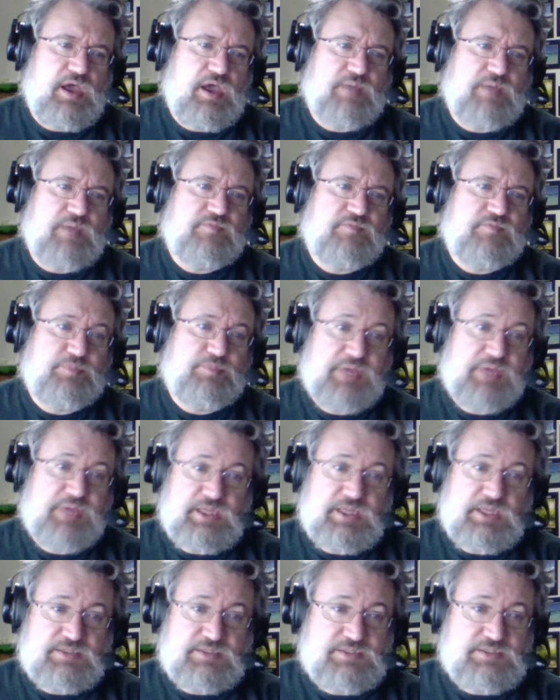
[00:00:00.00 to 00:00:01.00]
For
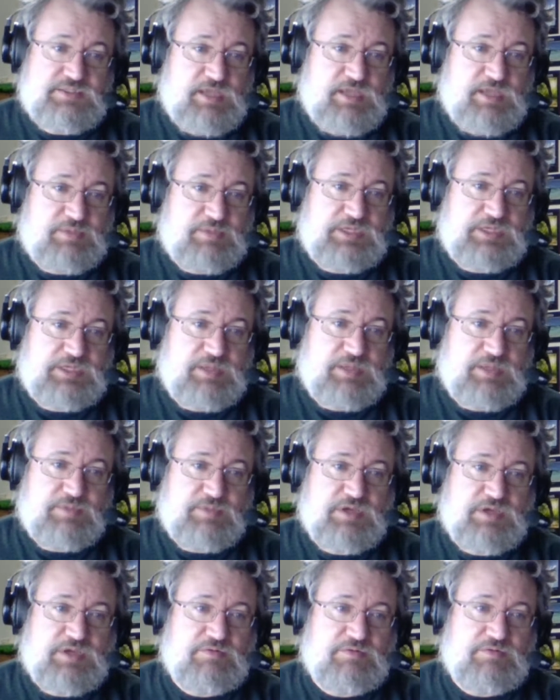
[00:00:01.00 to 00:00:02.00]
pins, I mean, I'm not
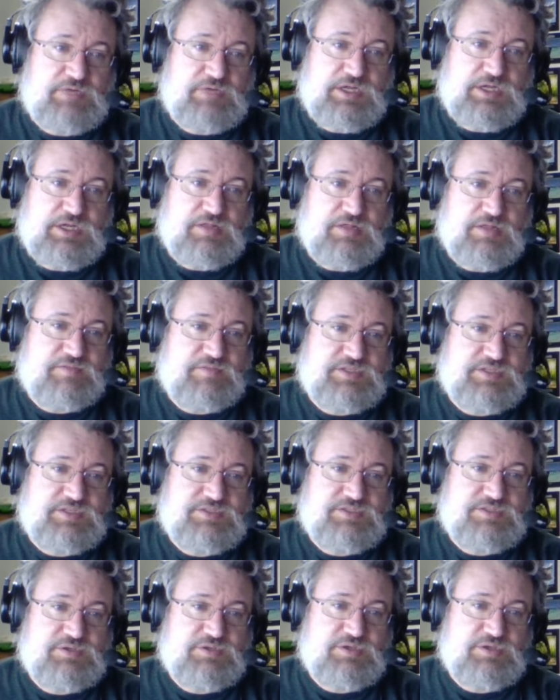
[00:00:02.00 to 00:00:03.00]
going to read all of these to
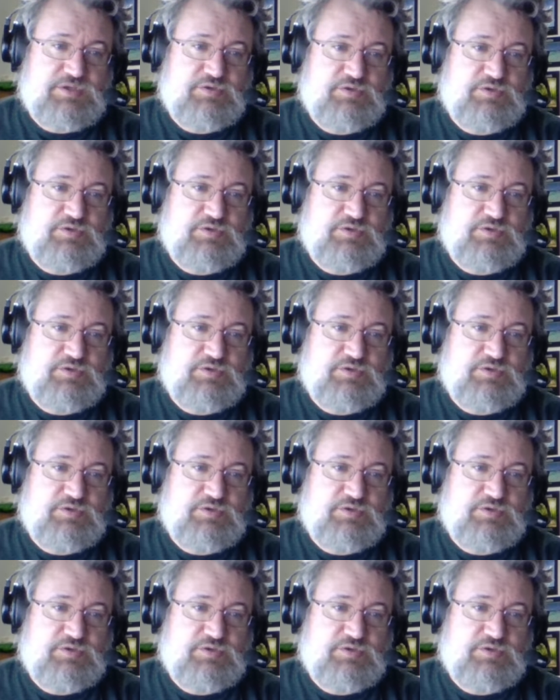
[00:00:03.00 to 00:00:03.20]
you,